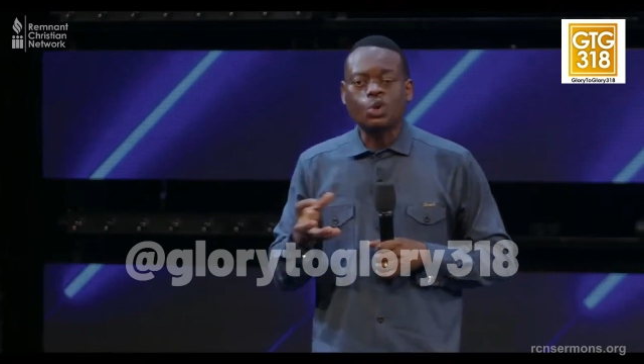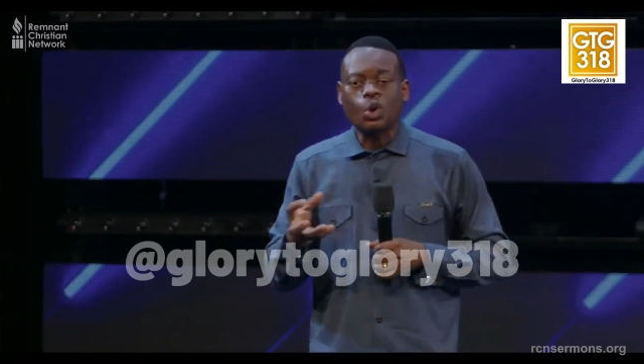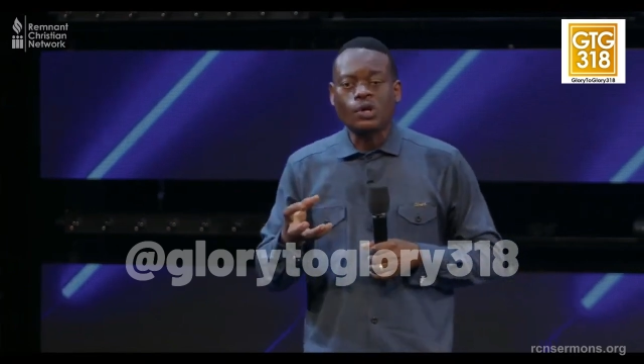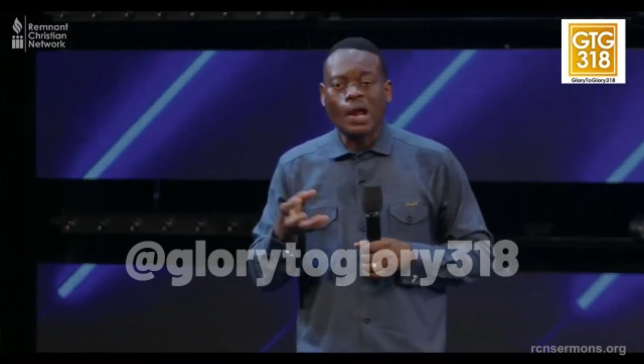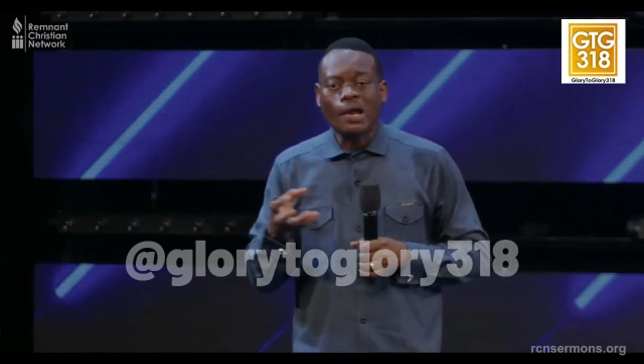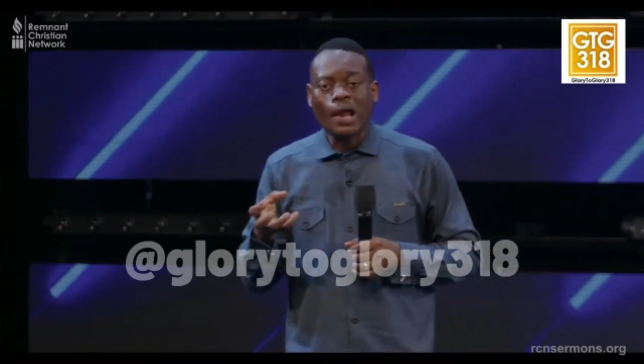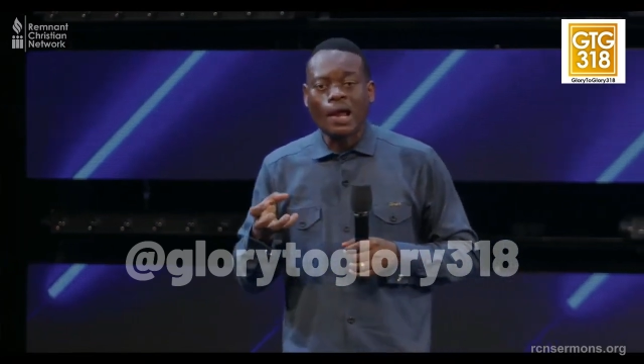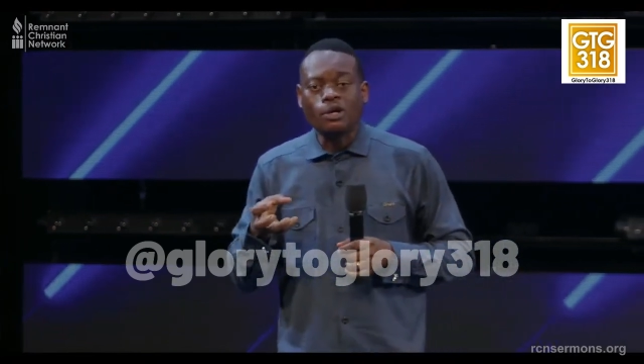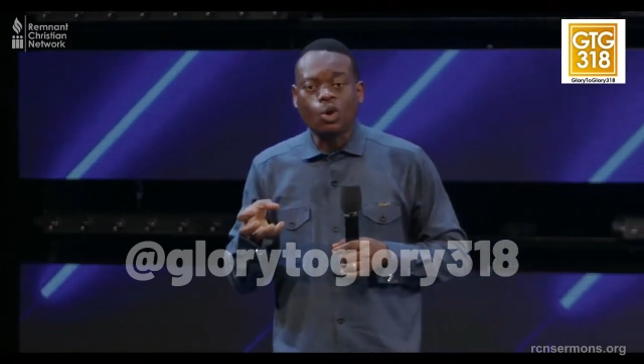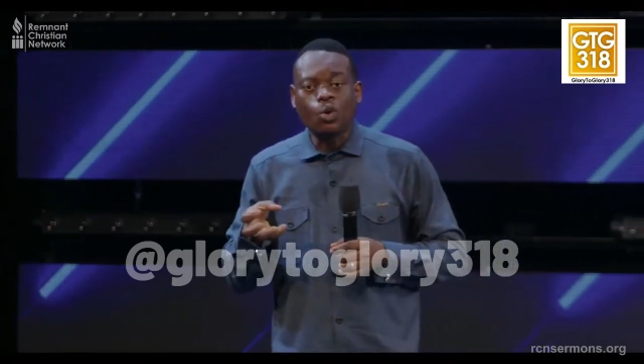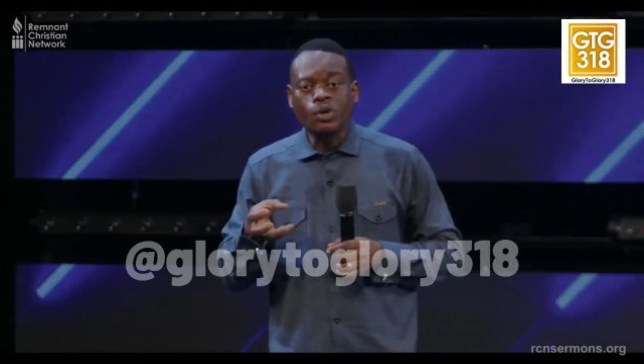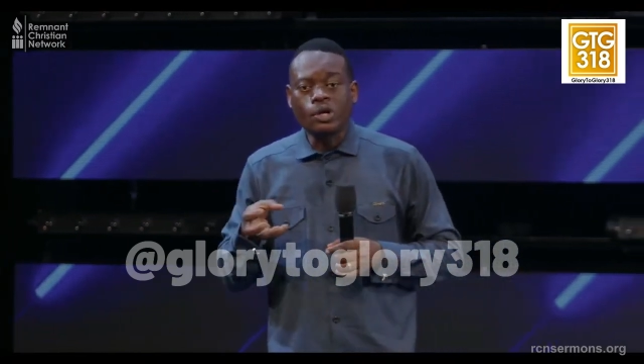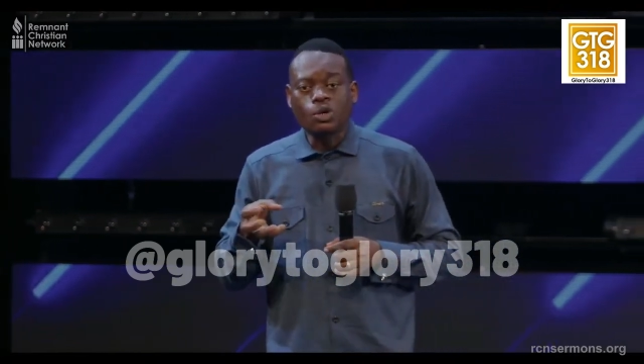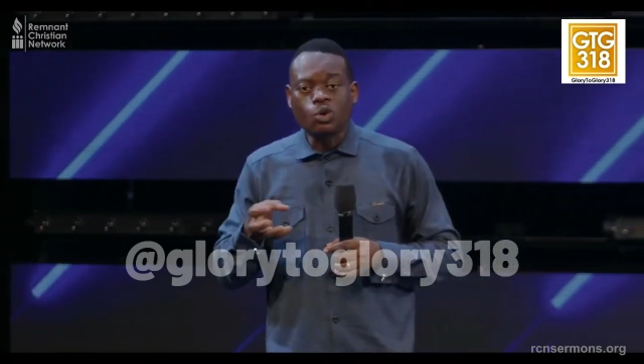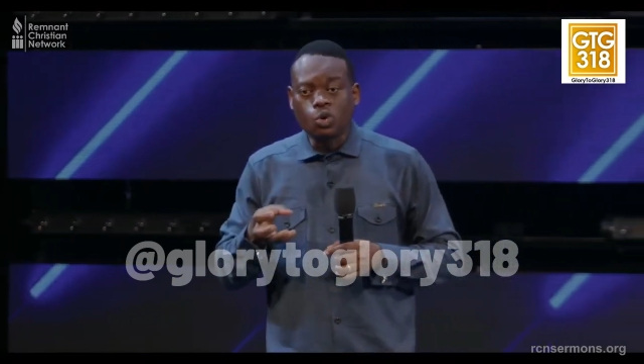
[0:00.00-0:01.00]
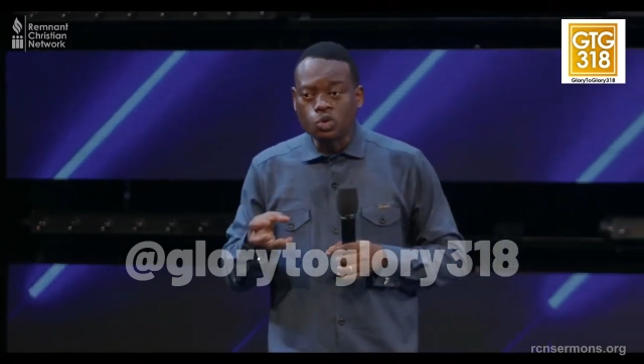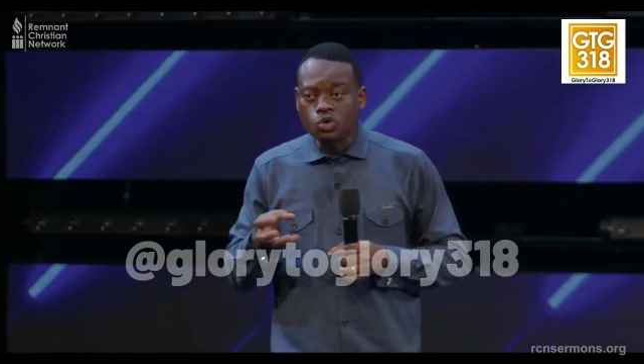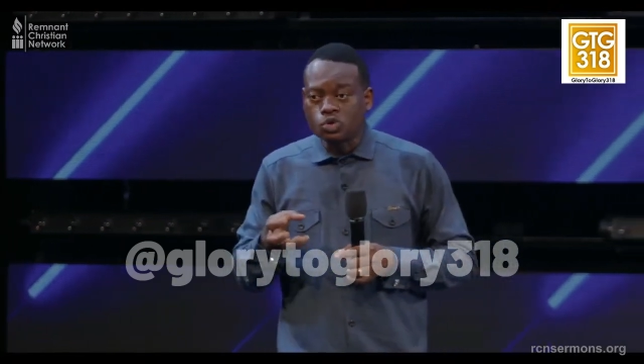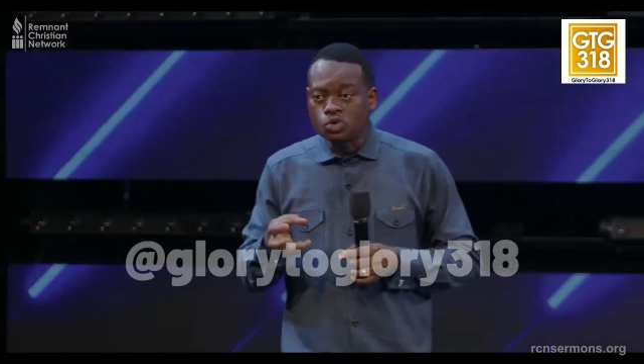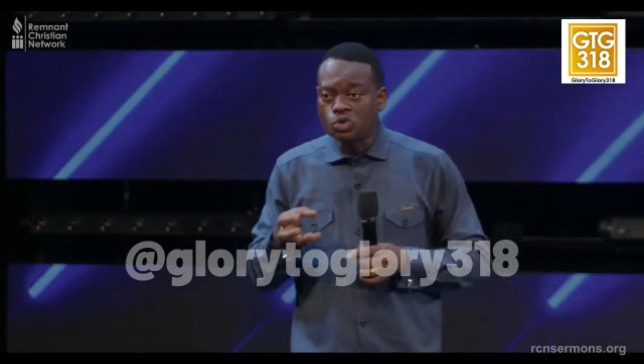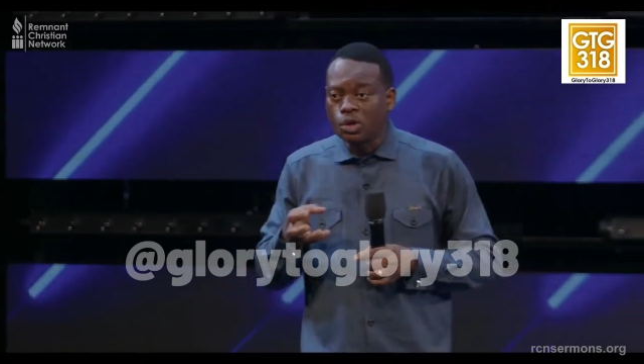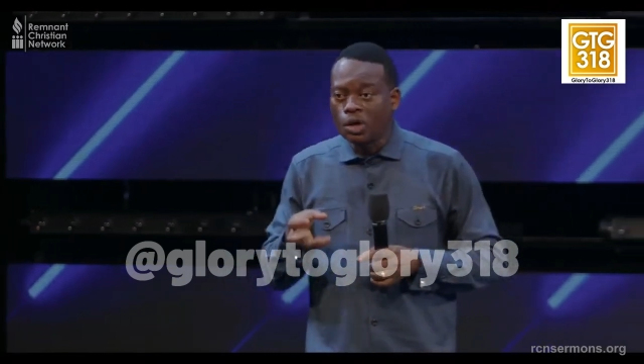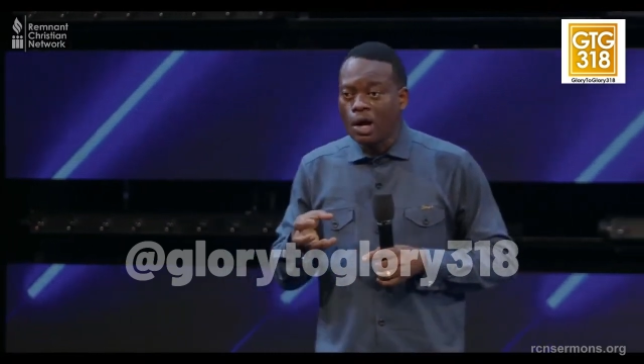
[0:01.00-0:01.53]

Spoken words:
other than the Holy Ghost